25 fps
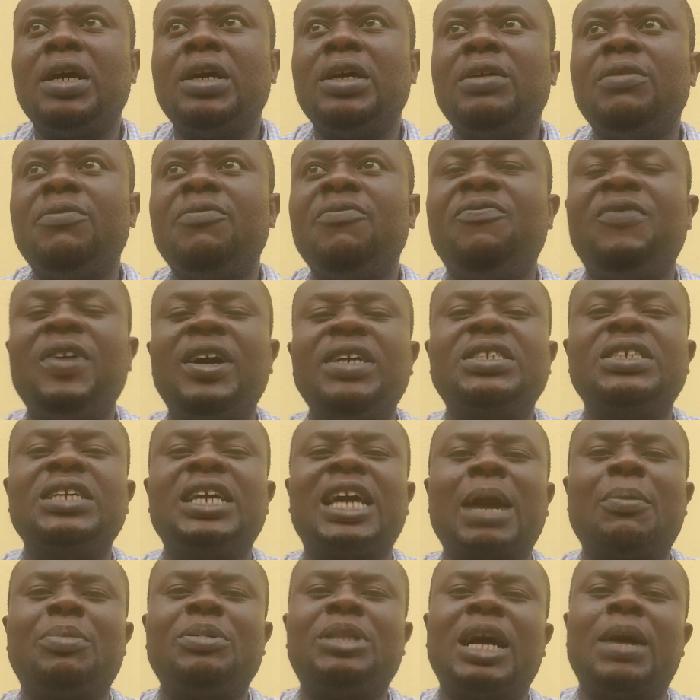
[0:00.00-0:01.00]
invest in
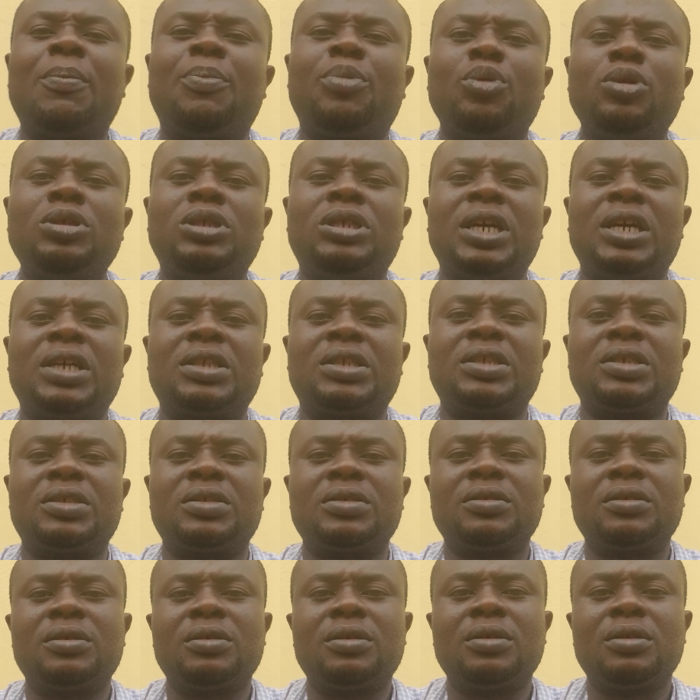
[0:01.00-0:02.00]
capital projects
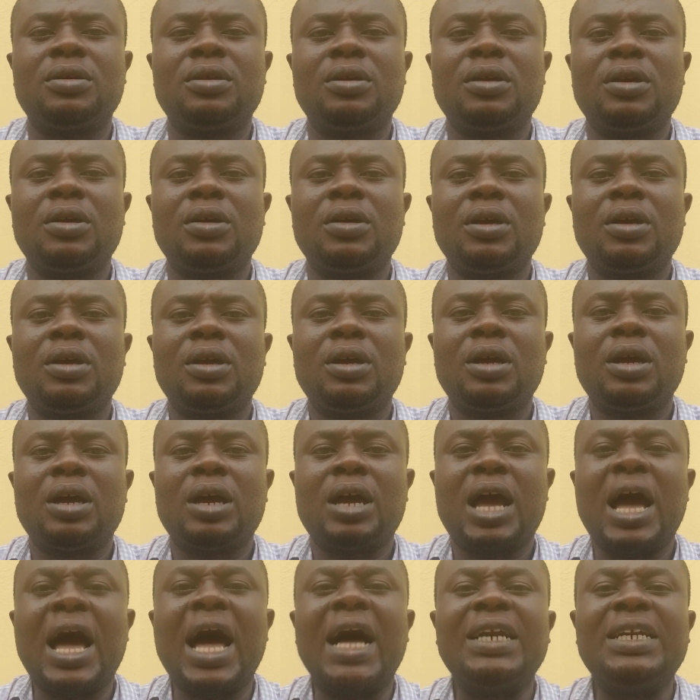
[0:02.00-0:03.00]

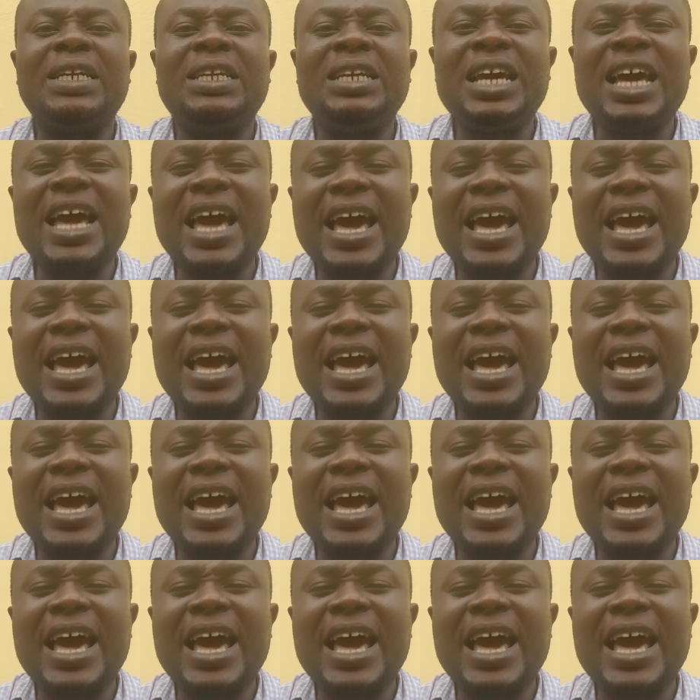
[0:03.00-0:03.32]
at the